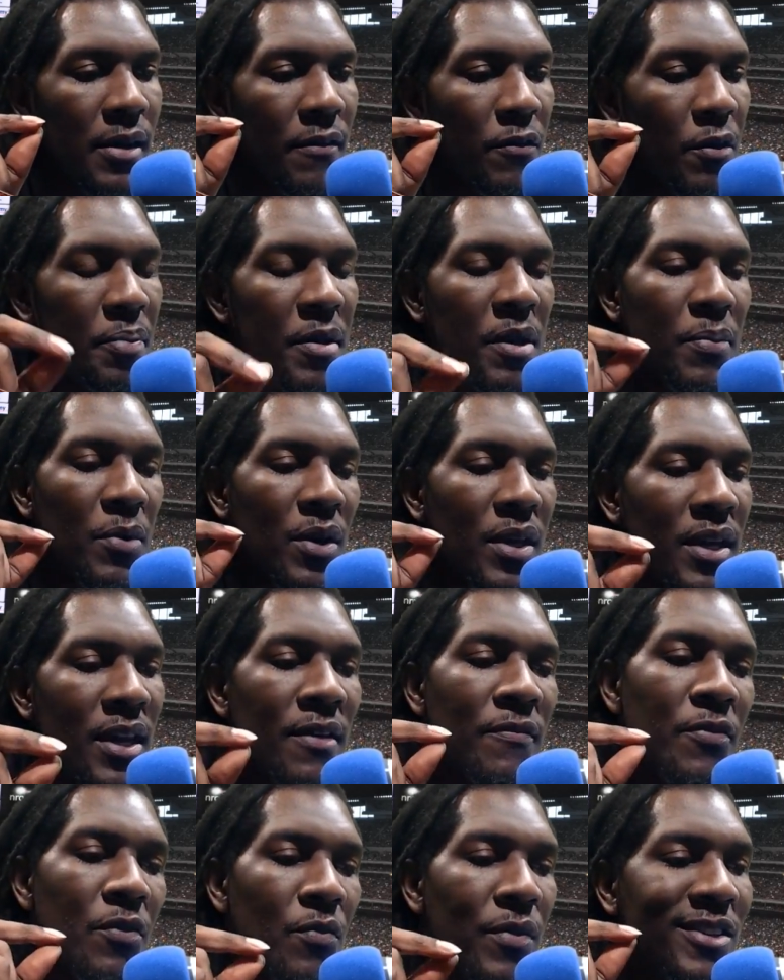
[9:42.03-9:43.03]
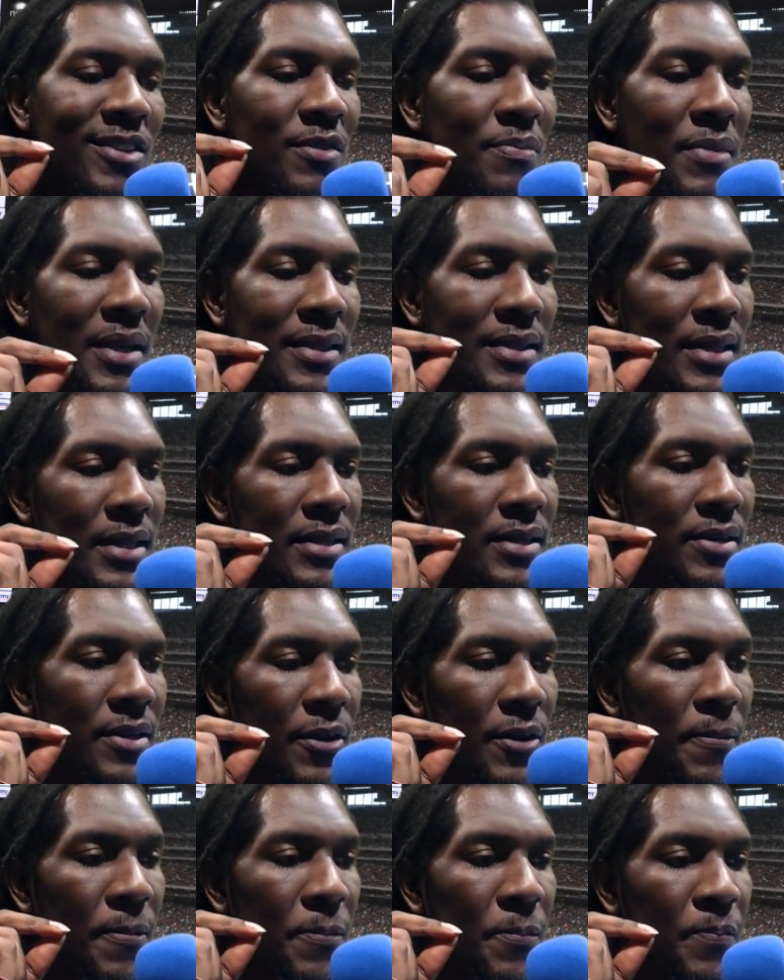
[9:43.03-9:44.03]
for people to give for Rick Smith this
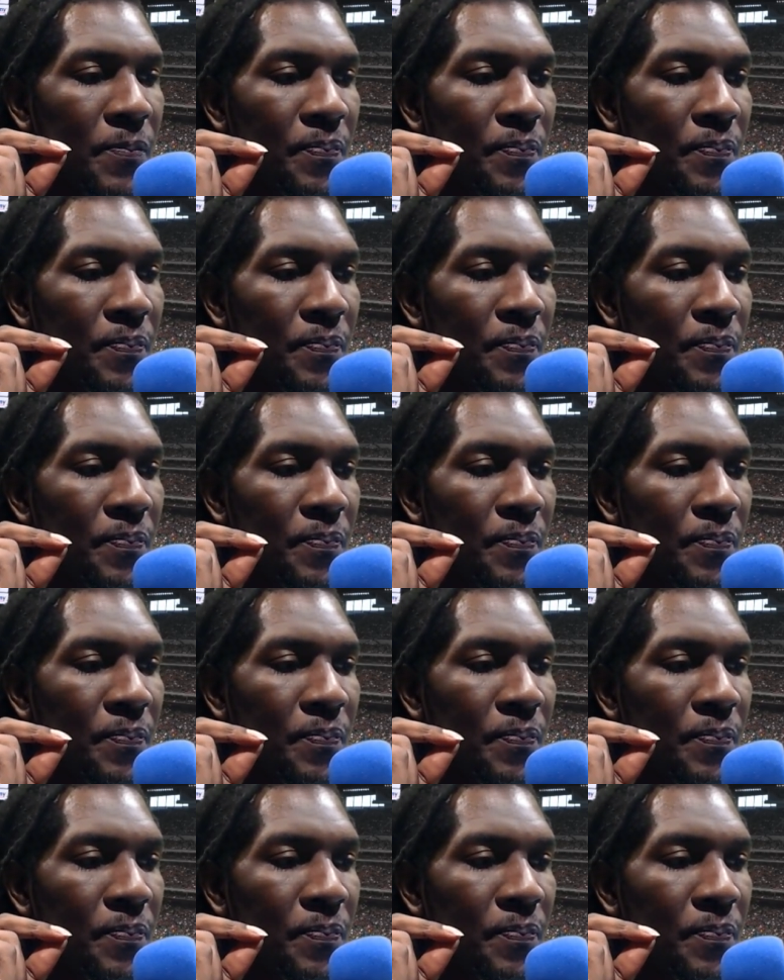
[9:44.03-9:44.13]
year